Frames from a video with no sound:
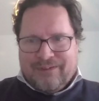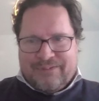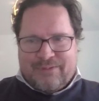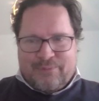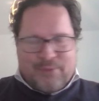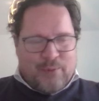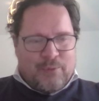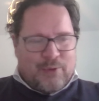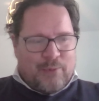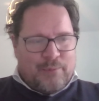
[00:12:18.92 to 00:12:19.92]
Yes,
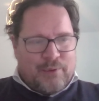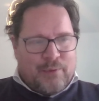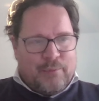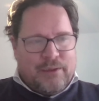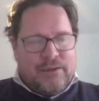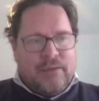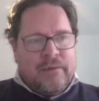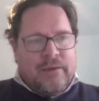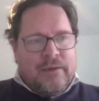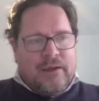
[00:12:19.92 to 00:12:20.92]
com com completely.
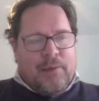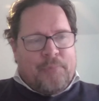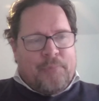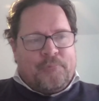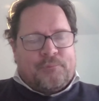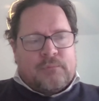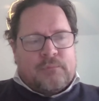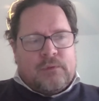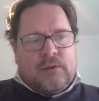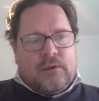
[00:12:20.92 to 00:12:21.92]

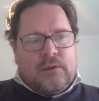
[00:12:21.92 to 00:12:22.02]
Um,